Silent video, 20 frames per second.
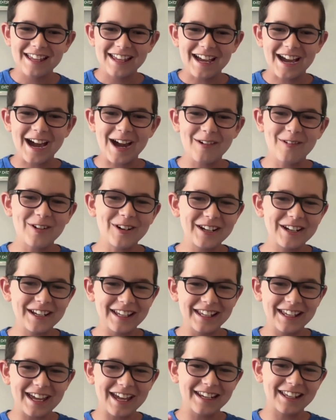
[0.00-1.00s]
I want
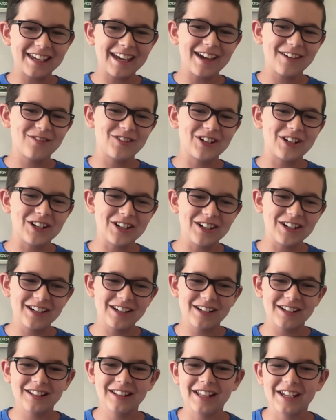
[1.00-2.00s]
to get Kevin Hart
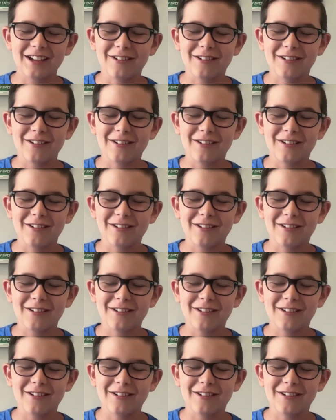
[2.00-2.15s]
a